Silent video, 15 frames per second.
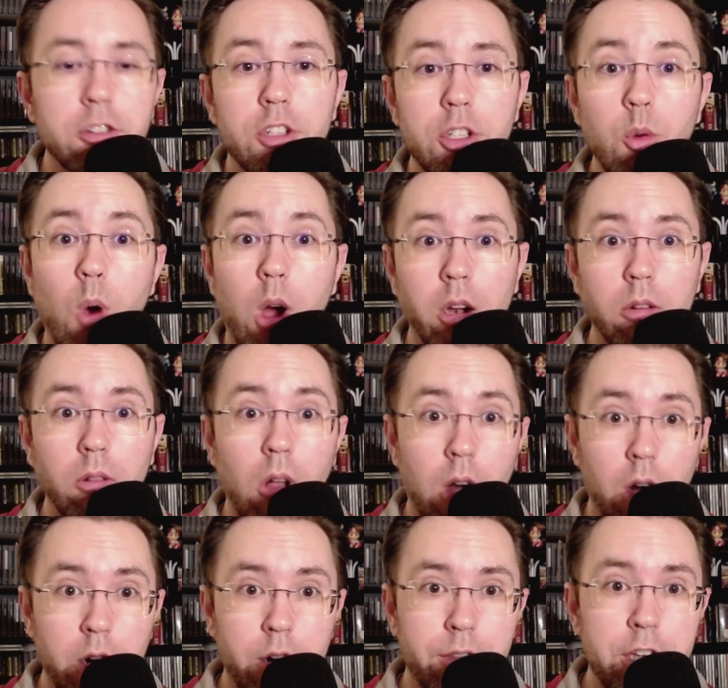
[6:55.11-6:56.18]
you
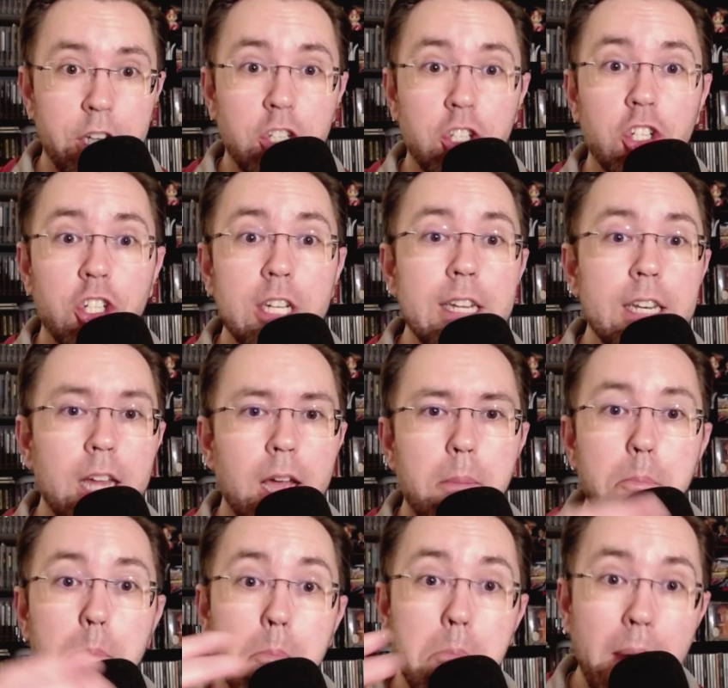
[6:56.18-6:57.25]
unlock the cheat
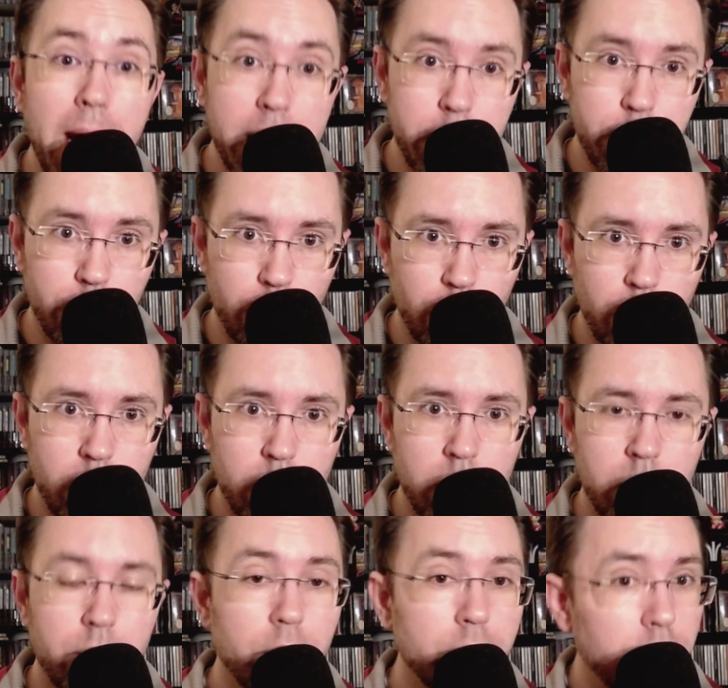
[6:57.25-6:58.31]
menu.
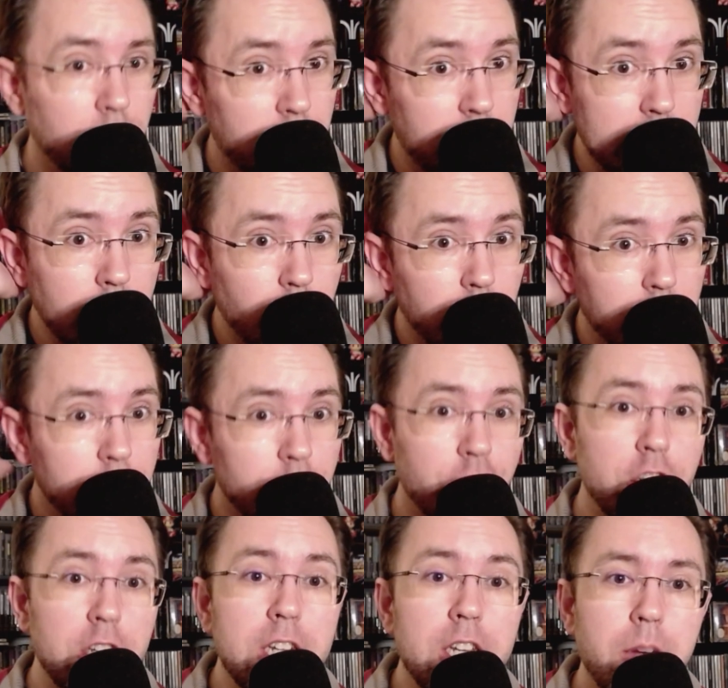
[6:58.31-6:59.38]
There's a secret
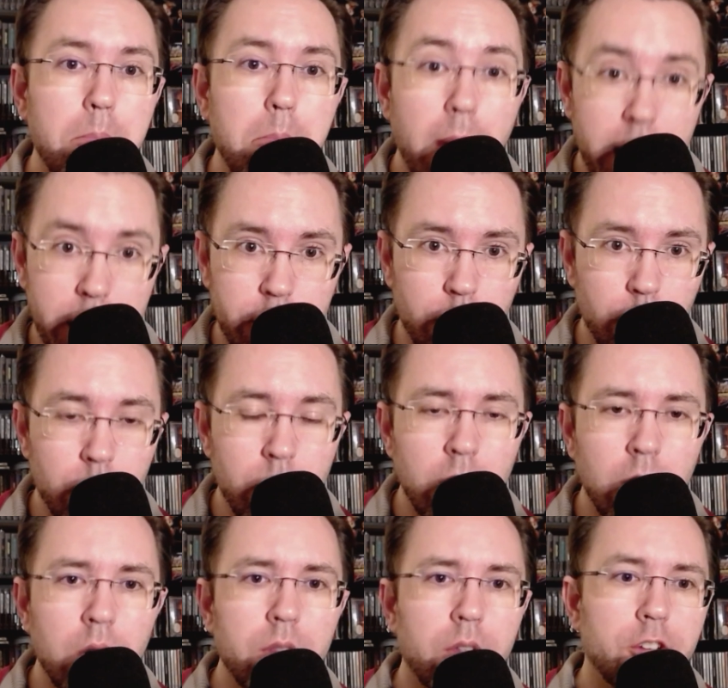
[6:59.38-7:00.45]
cheat menu.
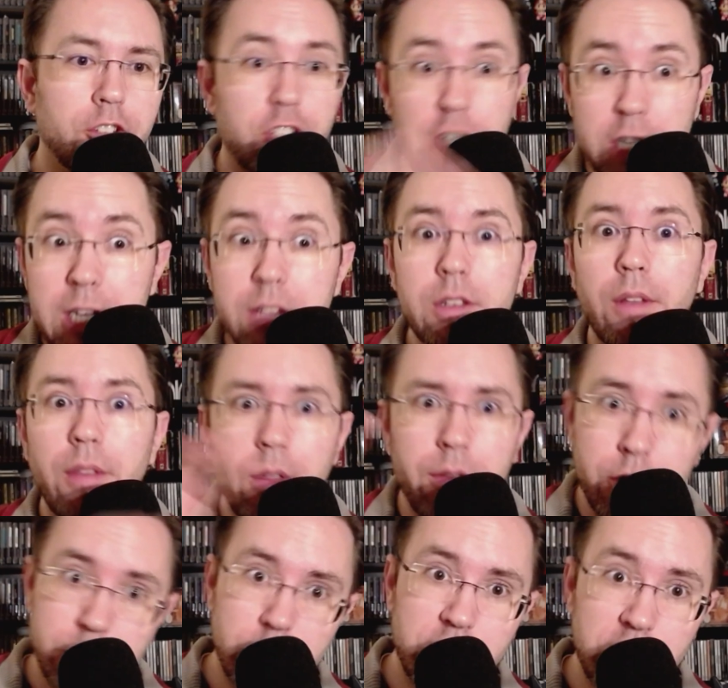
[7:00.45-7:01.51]
There's cheats and then
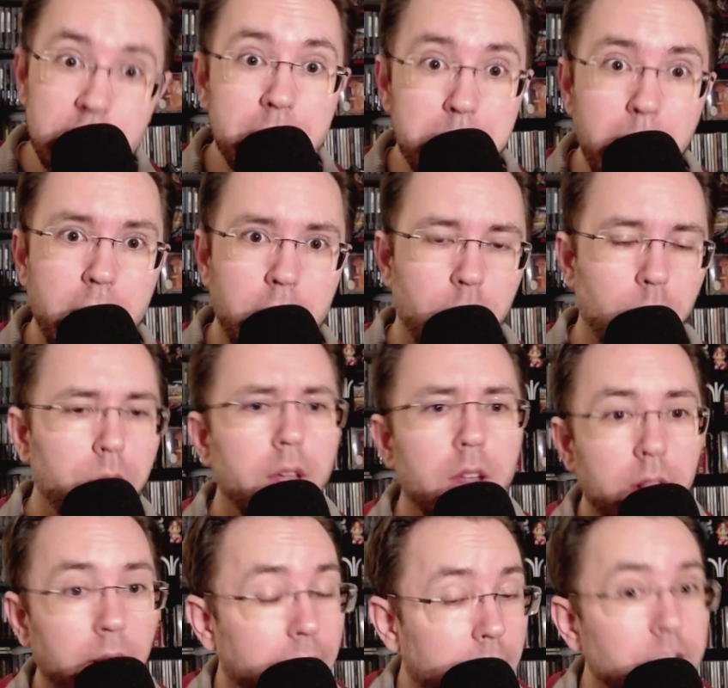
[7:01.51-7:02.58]
there's a cheat menu. They,
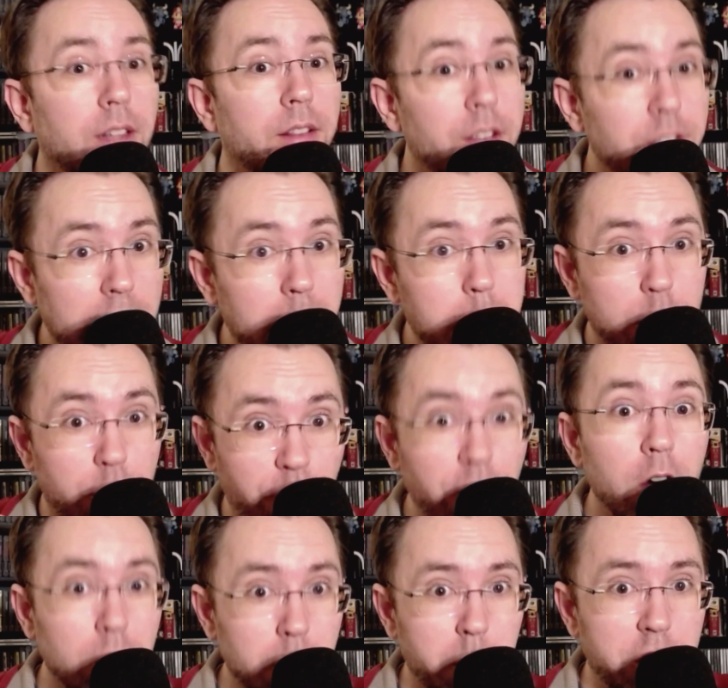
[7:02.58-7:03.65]
like I said, this game is
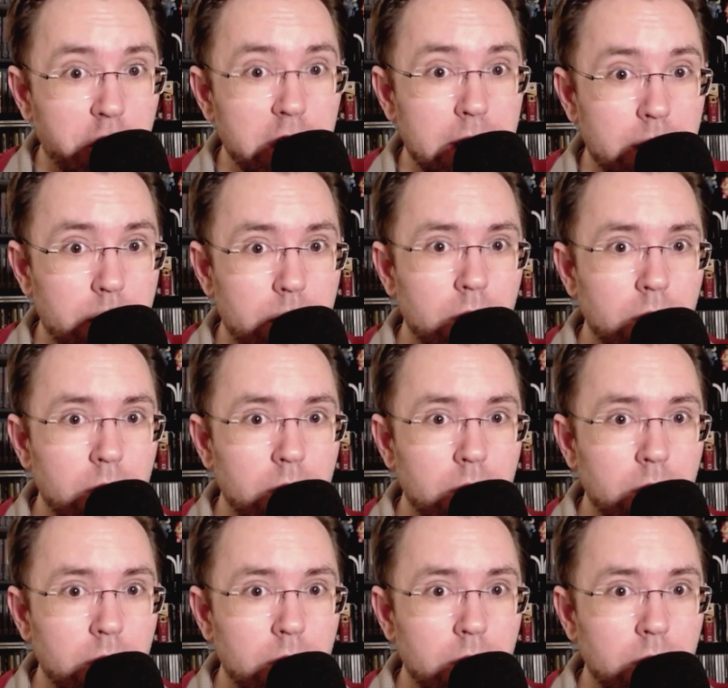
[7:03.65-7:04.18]
filled with cheats.